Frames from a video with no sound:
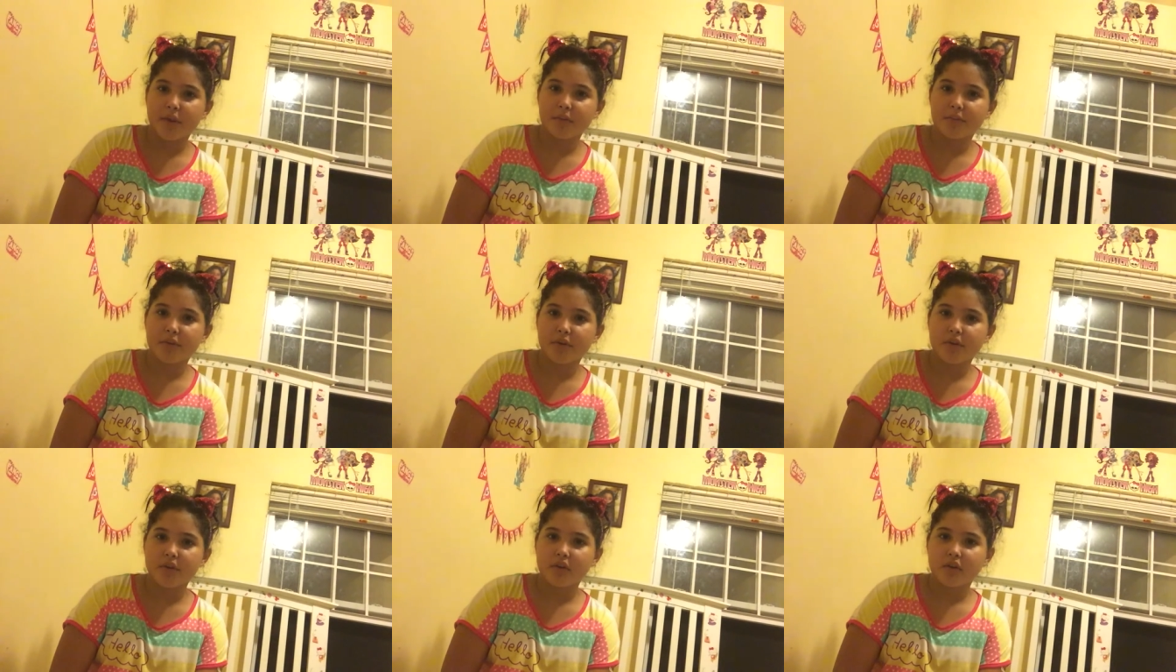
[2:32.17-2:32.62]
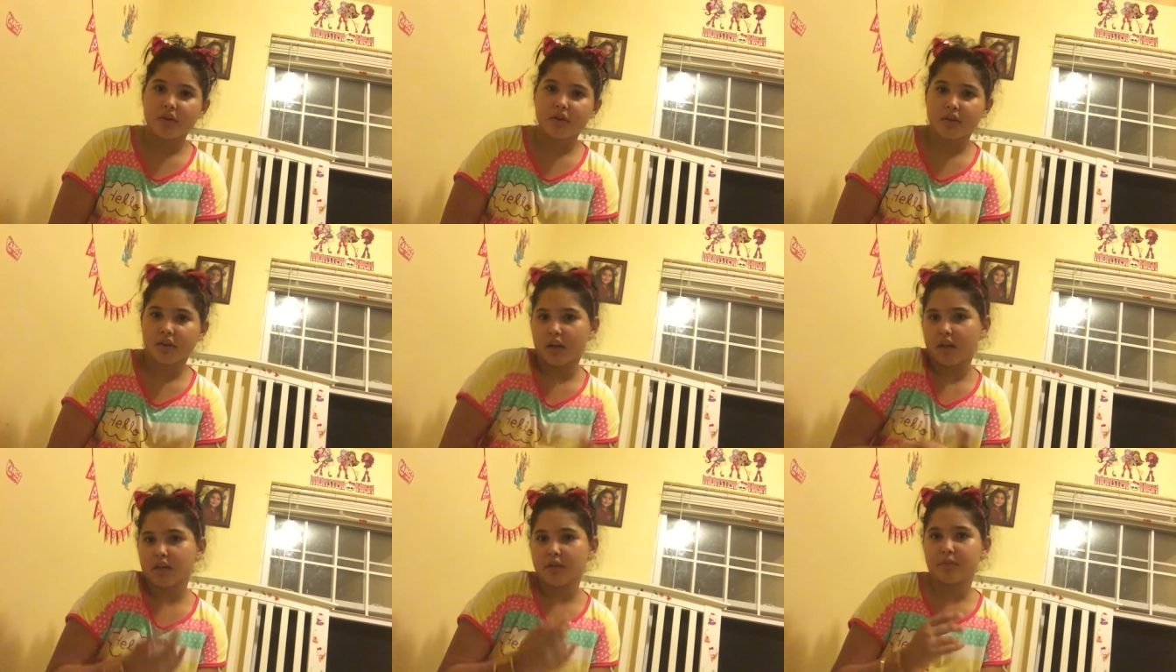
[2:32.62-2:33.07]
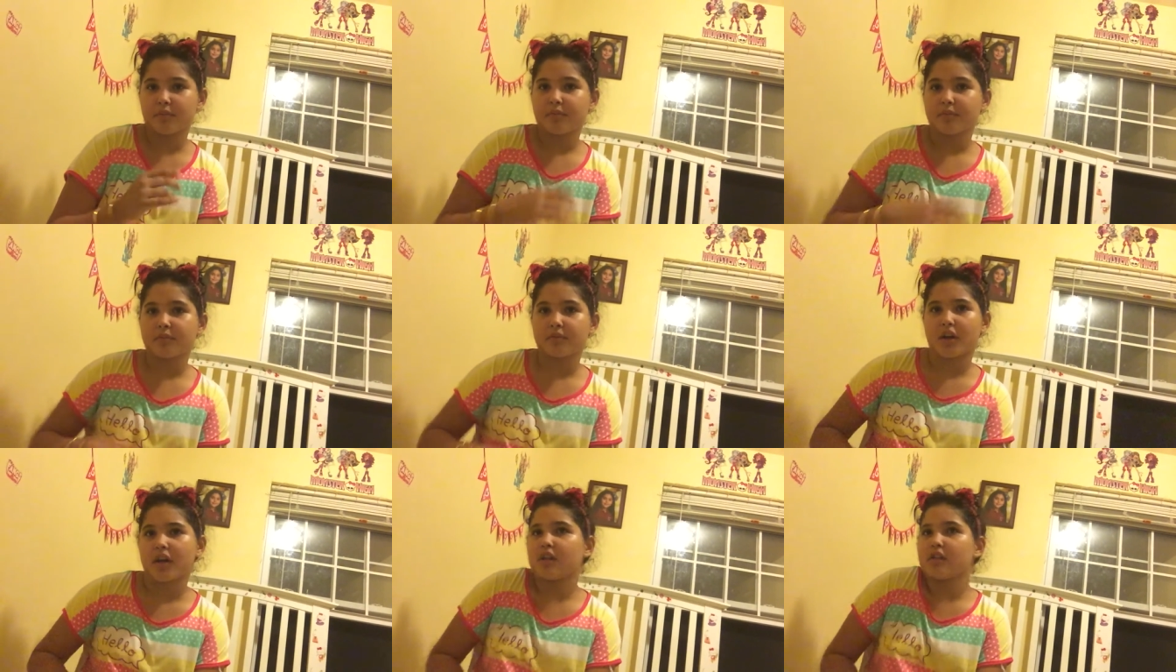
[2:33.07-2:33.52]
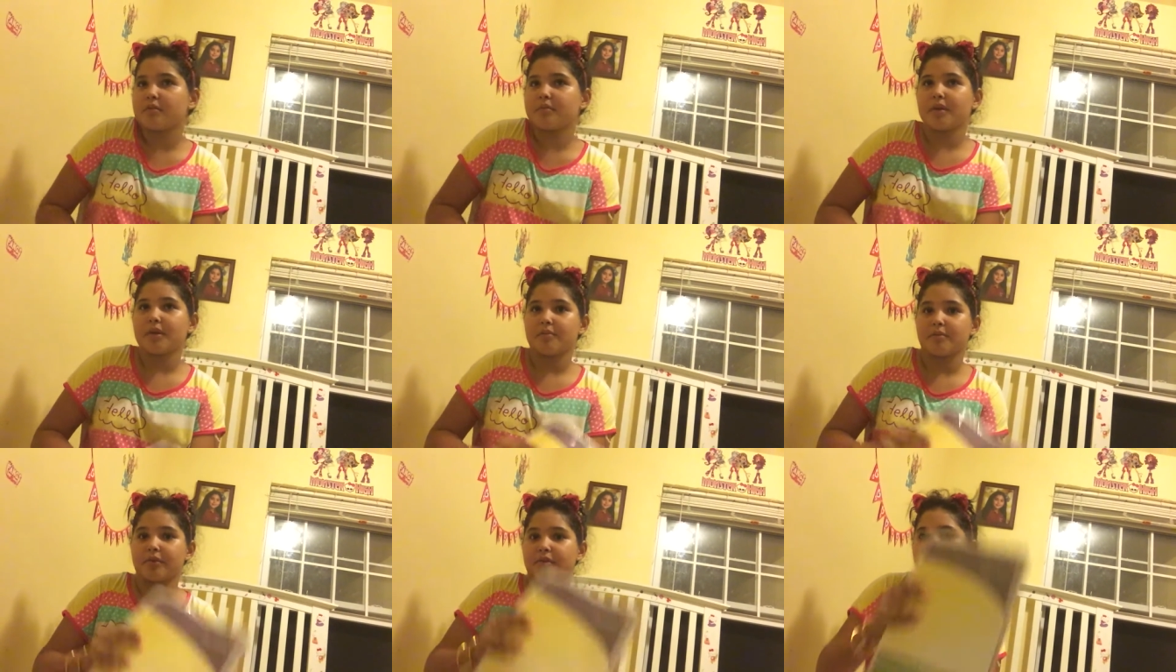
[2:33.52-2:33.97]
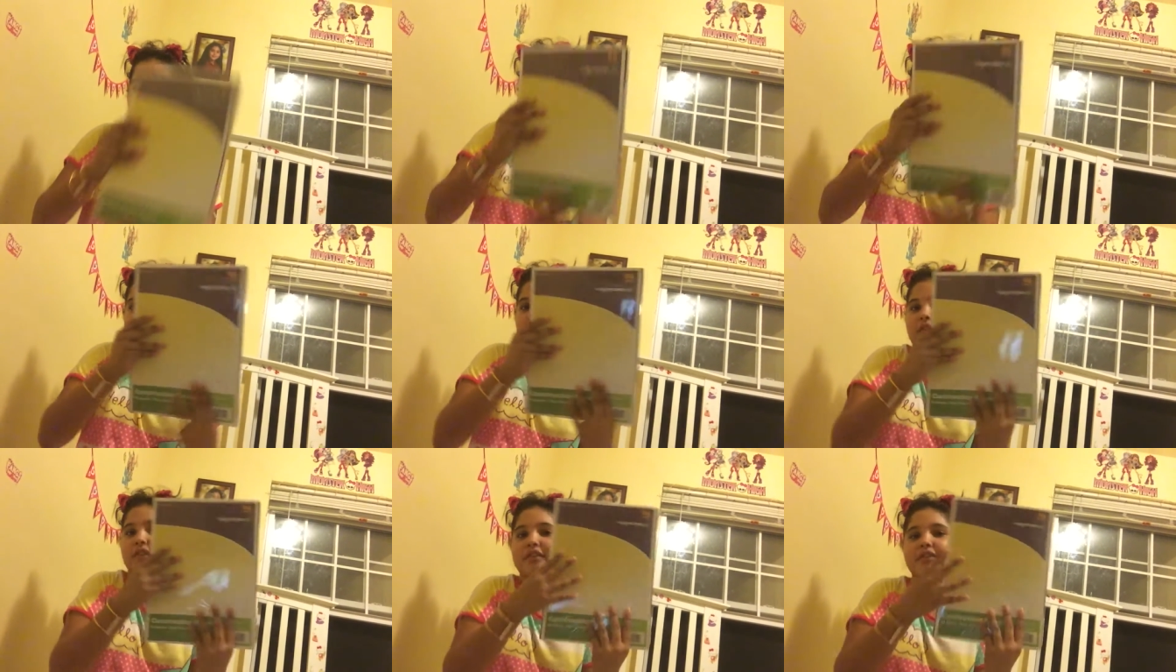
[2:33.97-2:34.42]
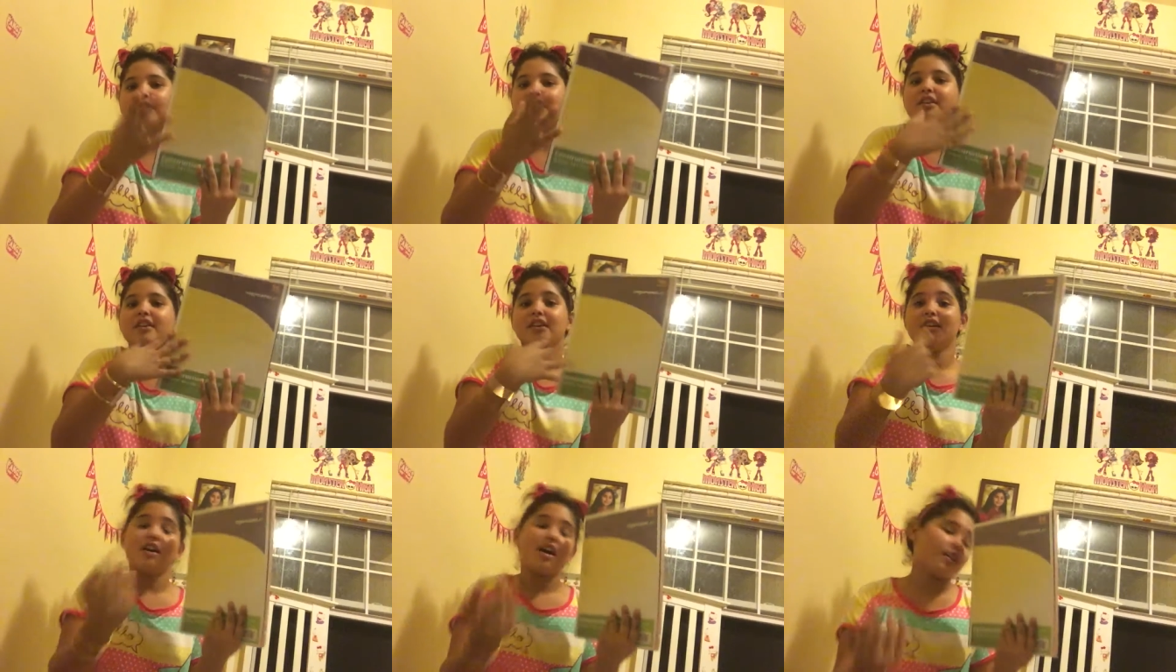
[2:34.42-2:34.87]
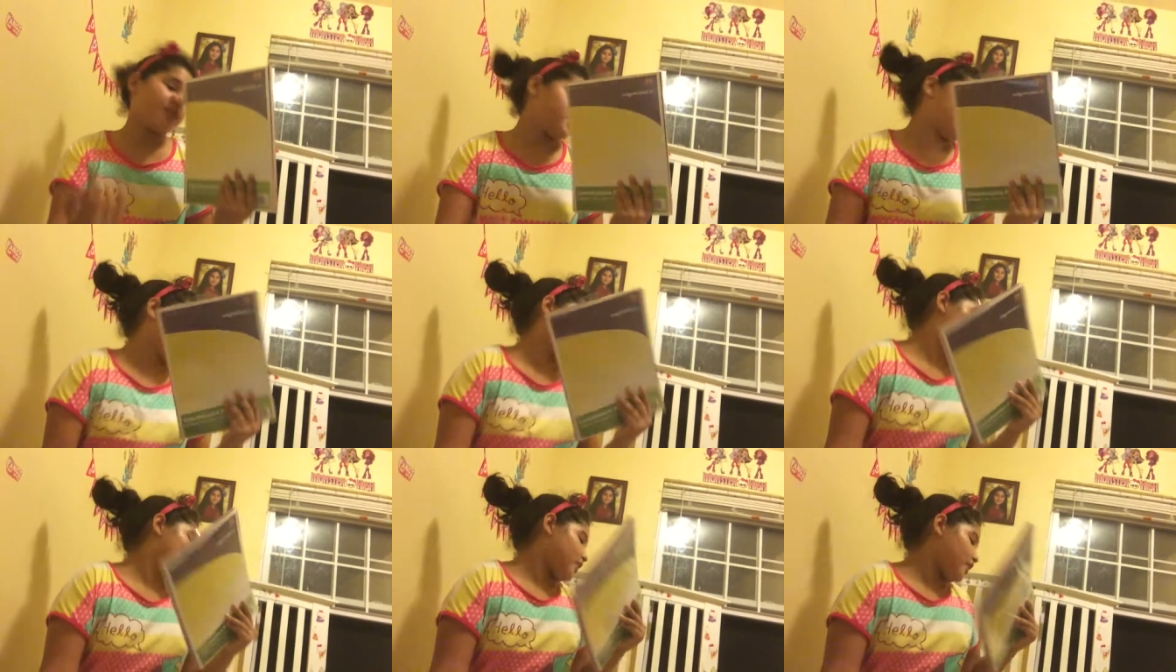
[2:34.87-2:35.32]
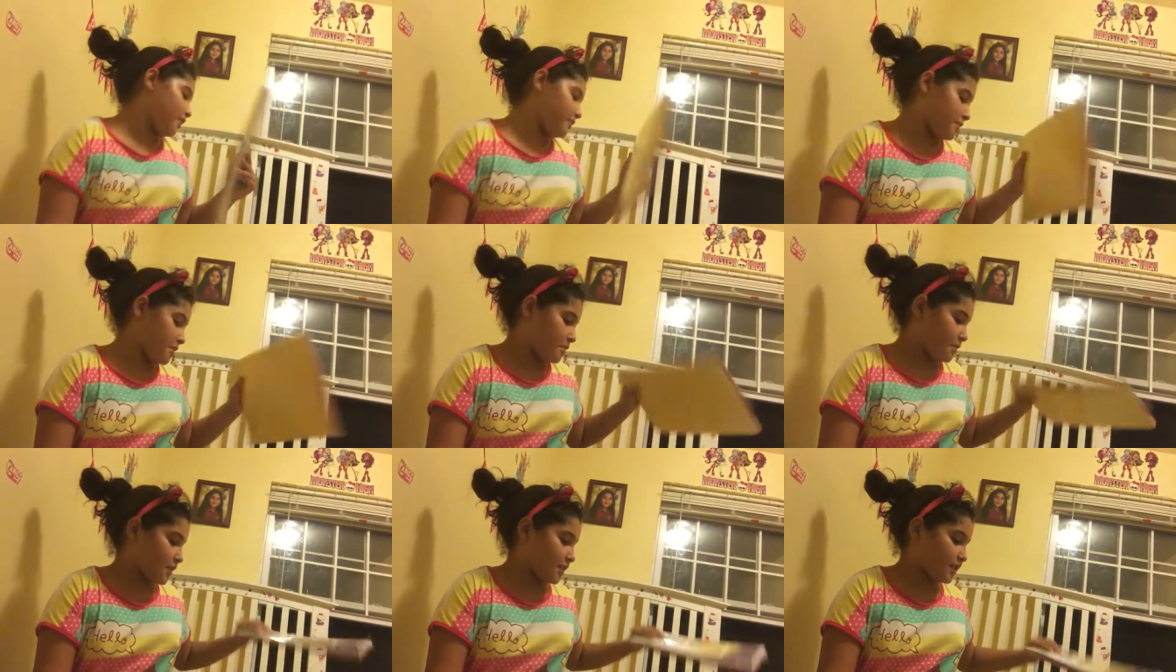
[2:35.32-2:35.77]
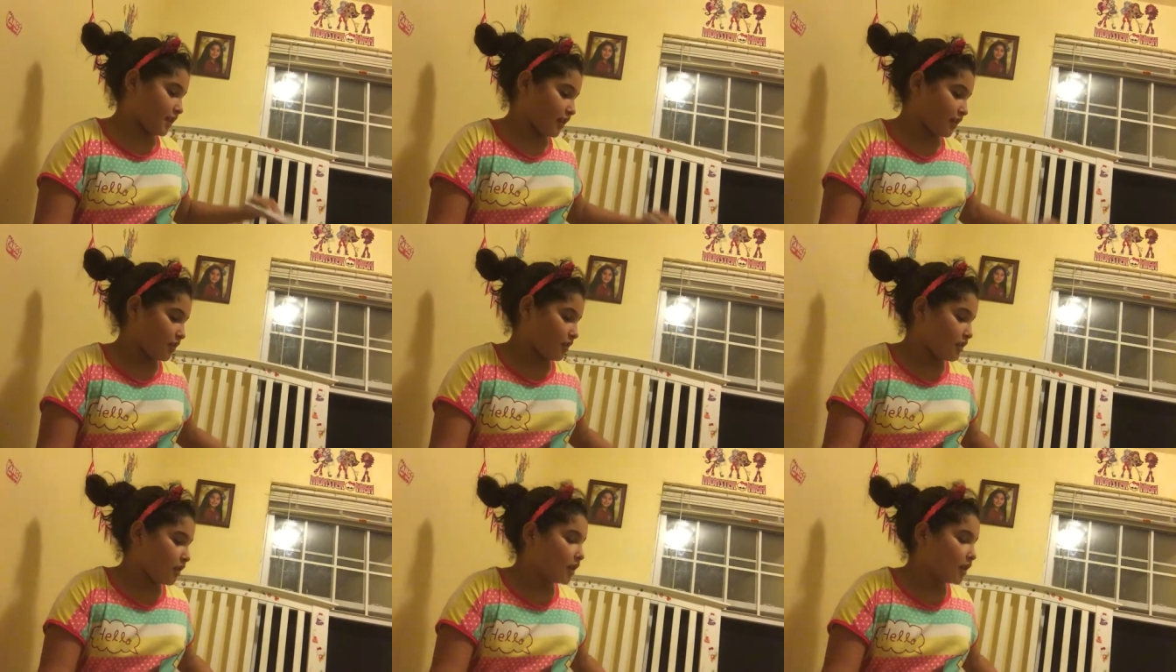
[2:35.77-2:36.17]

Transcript: paper? Color, color paper, whatever. I just call it color paper because like